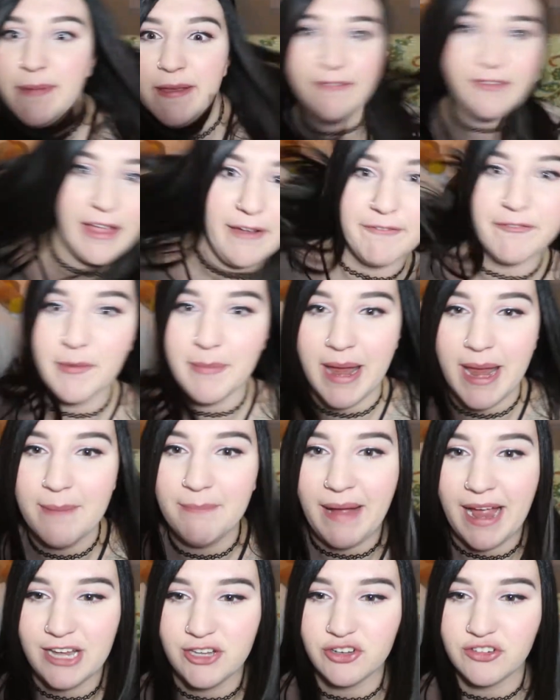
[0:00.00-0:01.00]
me like from
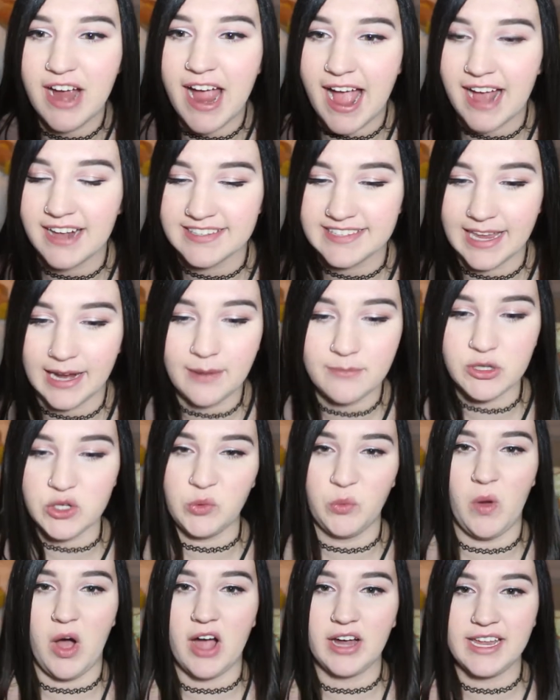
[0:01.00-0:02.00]
in my tracks. Like, I'm
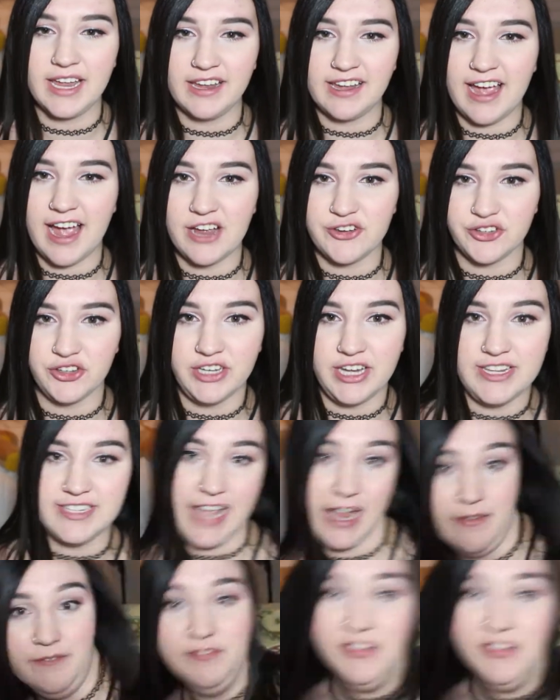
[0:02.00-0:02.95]
just walking casually, and he's like,